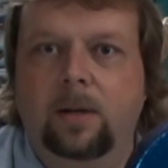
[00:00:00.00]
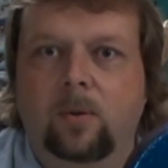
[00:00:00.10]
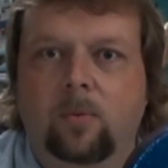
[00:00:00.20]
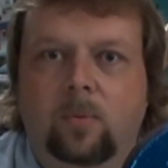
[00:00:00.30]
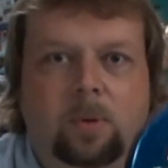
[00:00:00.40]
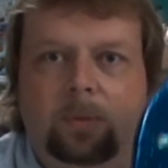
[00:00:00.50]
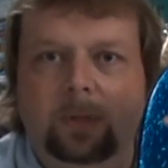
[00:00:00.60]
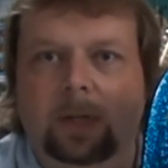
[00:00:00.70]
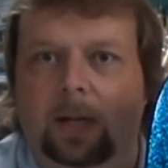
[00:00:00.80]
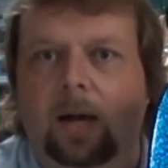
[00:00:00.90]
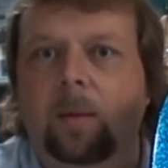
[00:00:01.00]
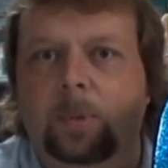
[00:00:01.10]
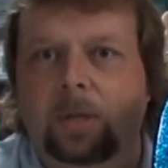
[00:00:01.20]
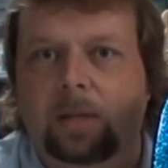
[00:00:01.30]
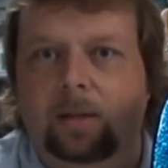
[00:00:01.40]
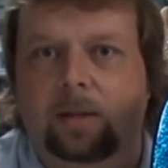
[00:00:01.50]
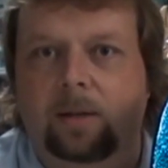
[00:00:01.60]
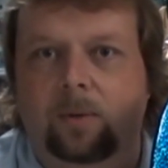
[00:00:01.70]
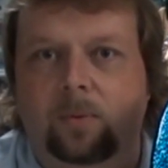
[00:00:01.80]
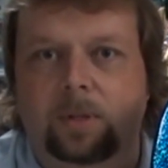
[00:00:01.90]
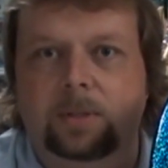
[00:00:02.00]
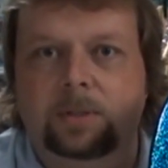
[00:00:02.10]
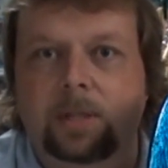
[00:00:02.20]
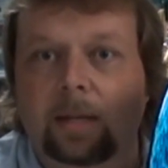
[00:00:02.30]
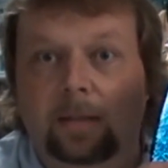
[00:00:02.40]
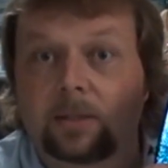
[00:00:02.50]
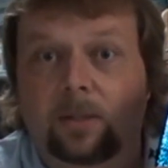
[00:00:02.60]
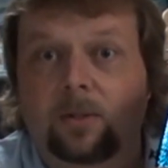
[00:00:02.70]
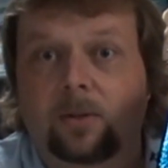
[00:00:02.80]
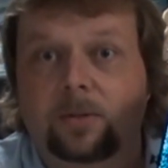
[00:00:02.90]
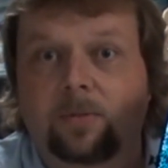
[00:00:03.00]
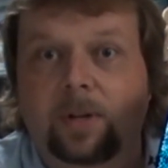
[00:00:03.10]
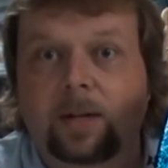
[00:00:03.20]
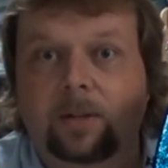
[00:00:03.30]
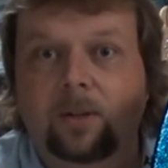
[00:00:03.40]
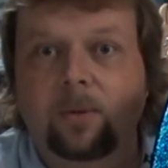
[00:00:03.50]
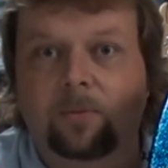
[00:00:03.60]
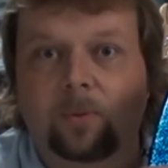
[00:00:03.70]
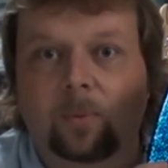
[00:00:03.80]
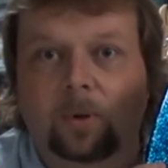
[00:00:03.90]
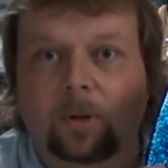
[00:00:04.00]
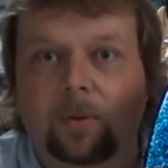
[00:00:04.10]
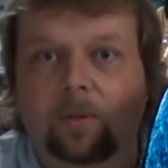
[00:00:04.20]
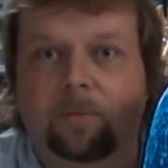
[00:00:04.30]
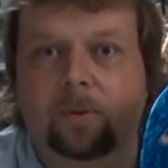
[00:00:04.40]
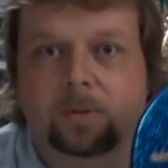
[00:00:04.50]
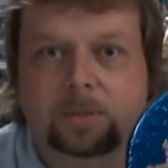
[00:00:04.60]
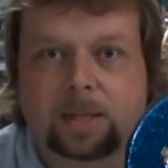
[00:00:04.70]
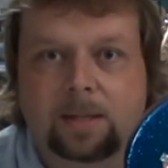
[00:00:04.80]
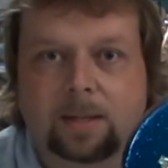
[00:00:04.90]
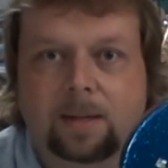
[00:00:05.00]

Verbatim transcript: to go, I wasn't trying to copy anything on this. Yeah, this guitar's fake too, if you want to go that far and say